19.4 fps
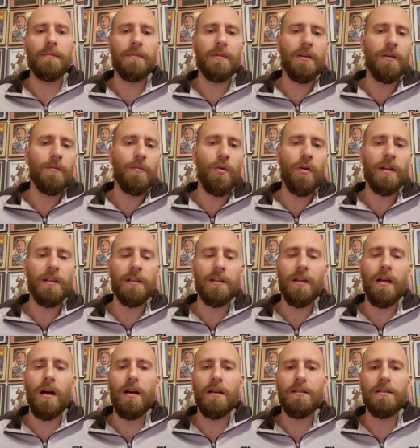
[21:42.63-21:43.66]
you know, mourning the
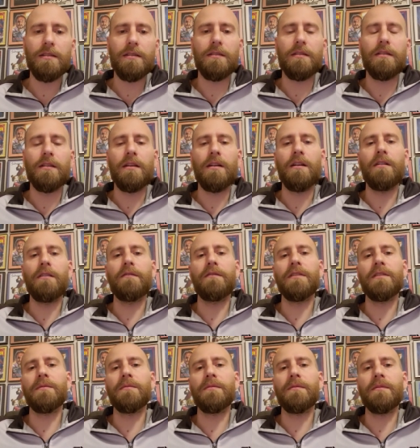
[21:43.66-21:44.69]
loss of
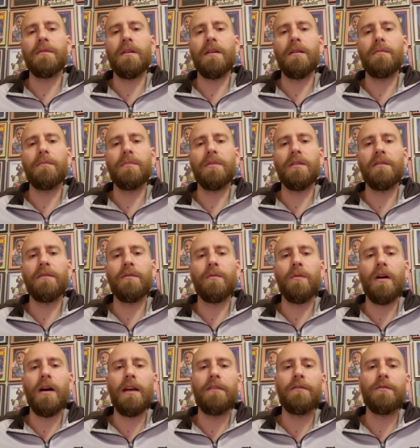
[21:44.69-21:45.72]
his uh, beloved
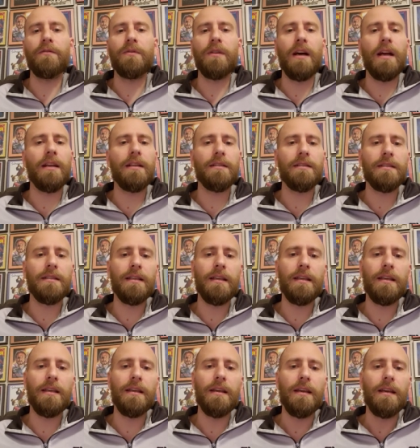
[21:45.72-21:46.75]
wife who died at
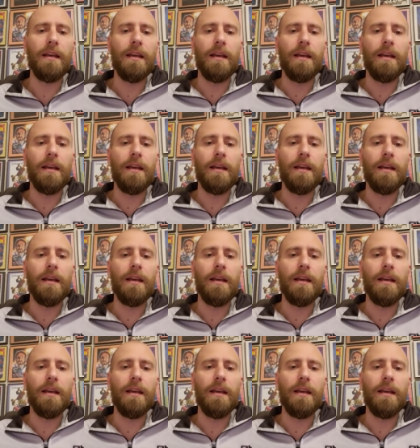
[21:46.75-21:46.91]
sea,